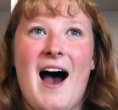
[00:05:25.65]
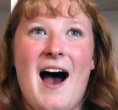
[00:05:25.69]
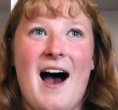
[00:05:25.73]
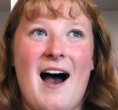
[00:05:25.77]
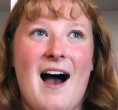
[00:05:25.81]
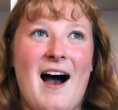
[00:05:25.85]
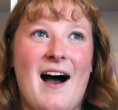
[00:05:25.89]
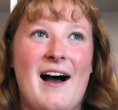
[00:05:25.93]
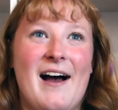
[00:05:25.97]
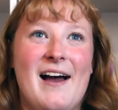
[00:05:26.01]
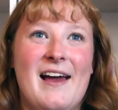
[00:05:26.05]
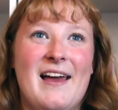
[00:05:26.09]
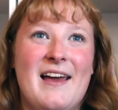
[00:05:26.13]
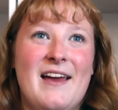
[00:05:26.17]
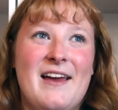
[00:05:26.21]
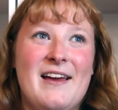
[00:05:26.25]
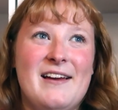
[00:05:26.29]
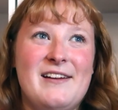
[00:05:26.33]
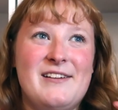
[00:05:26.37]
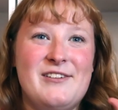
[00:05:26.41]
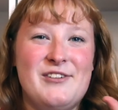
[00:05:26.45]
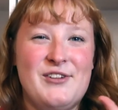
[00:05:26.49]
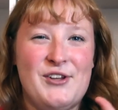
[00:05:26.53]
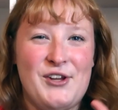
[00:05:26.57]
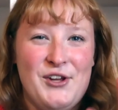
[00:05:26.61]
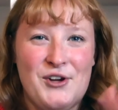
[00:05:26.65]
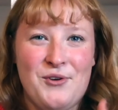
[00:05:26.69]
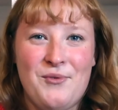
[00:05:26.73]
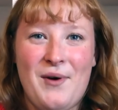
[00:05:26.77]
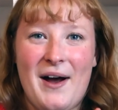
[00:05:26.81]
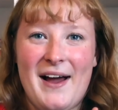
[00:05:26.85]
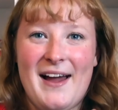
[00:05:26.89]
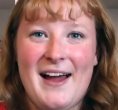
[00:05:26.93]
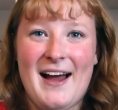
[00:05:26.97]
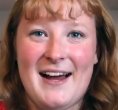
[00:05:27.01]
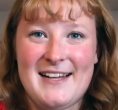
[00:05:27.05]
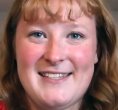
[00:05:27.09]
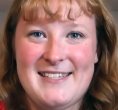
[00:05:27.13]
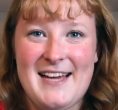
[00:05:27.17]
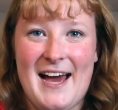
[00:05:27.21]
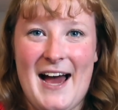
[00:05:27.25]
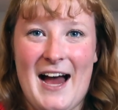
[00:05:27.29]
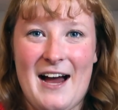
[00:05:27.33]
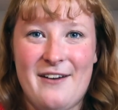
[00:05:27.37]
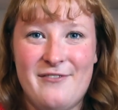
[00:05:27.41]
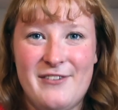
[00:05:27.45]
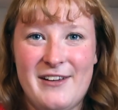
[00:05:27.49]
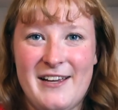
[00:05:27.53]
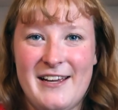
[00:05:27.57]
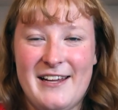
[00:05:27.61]
I knew I had to
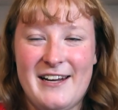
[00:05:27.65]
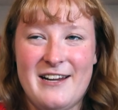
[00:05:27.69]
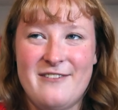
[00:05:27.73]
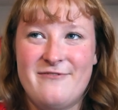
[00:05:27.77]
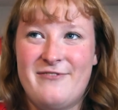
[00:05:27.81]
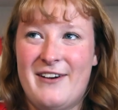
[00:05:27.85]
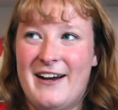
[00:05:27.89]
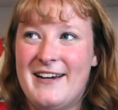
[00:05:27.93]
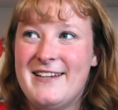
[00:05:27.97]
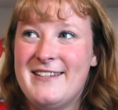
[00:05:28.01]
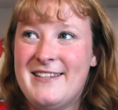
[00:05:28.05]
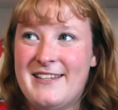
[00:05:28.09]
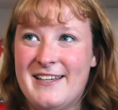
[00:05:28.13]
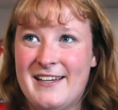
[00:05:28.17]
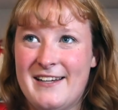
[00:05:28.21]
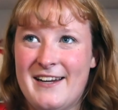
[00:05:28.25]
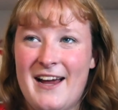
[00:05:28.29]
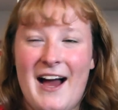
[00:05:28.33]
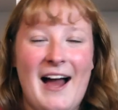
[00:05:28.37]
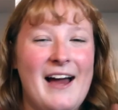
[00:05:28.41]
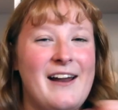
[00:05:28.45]
have it and if I didn't,